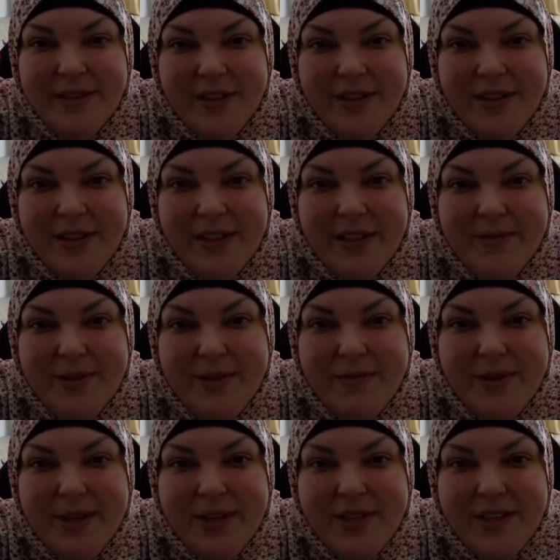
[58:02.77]
Let them do the
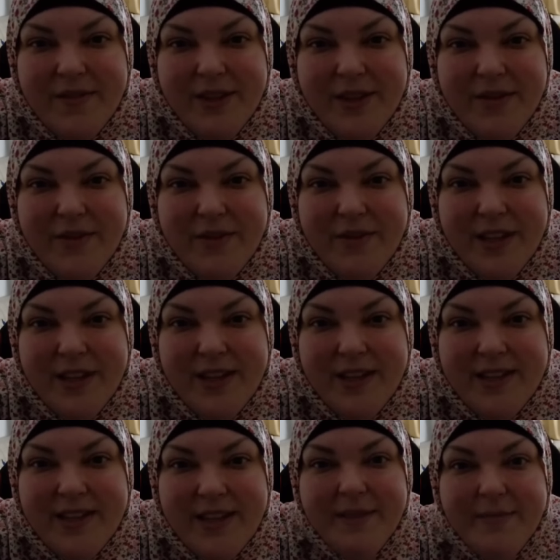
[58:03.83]
major stuff, and you do like things
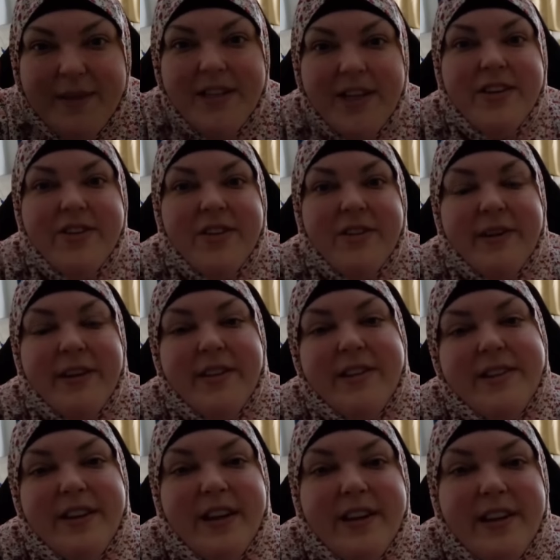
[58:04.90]
daily and maintain it during me. That's a
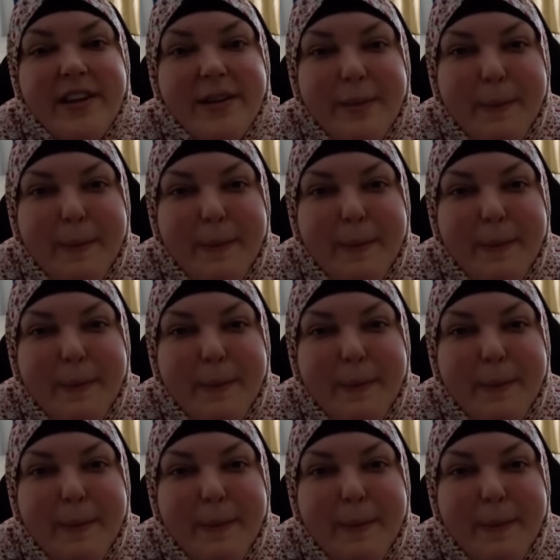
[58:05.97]
good idea.